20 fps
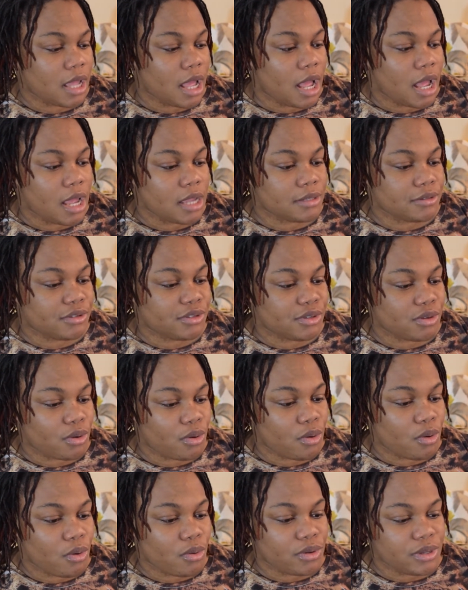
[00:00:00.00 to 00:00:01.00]
And
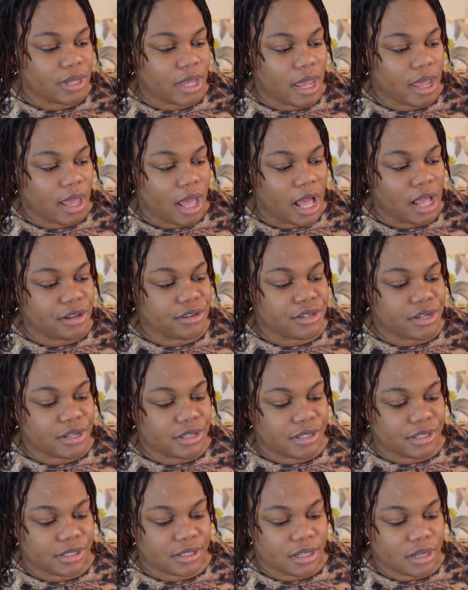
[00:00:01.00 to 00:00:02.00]
so yeah, I'll
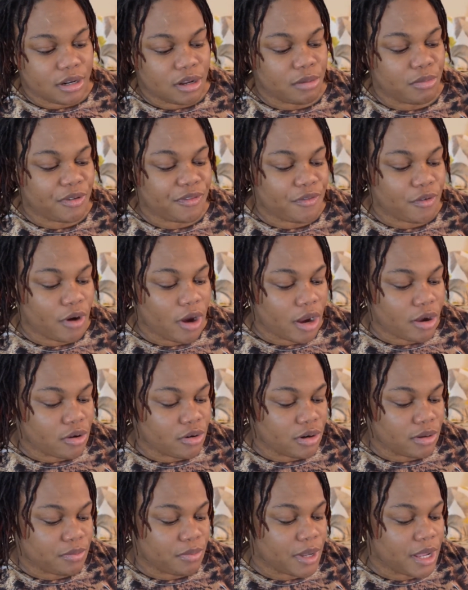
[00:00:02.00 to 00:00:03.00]
just, you know, before I go
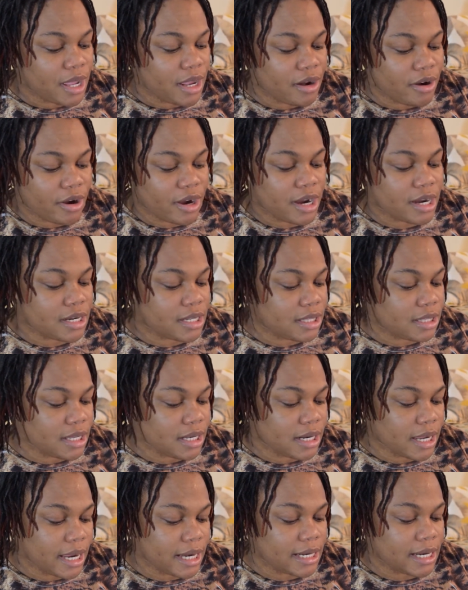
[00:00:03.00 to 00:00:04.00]
to bed or
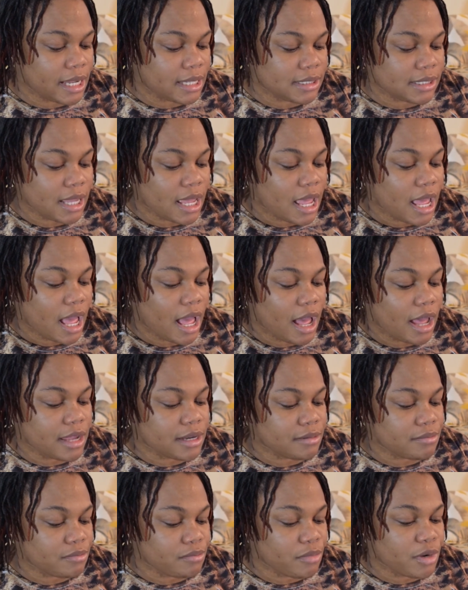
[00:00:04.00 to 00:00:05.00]
anything like that,
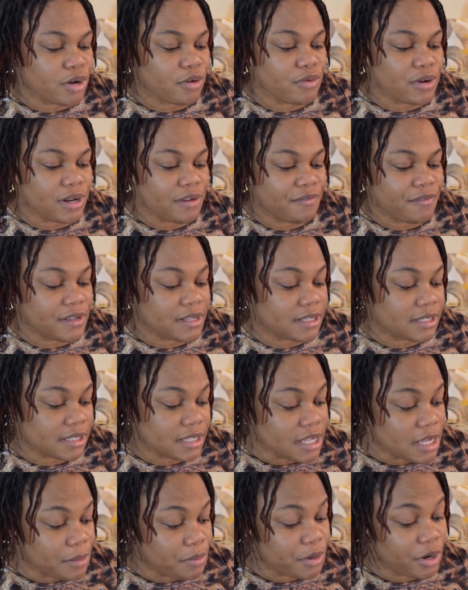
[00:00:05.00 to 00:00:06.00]
and I don't really feel
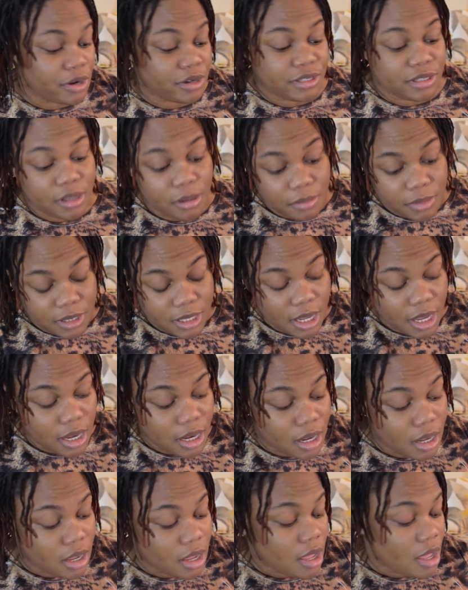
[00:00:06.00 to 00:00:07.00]
sleepy or
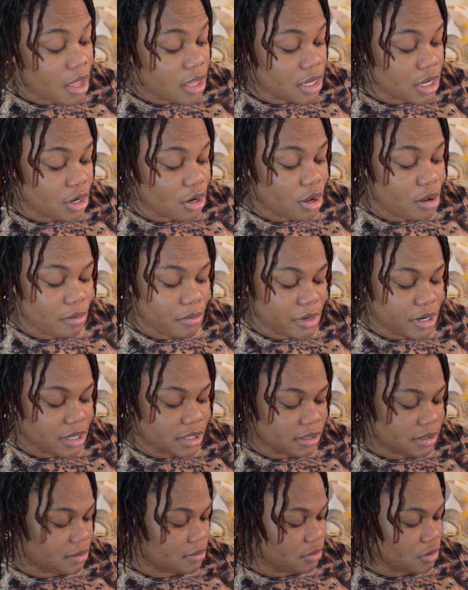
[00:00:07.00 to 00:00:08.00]
something, you know, I
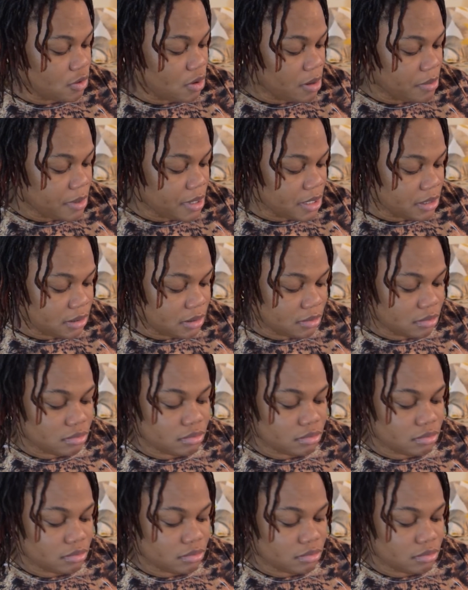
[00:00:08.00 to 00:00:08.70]
just open it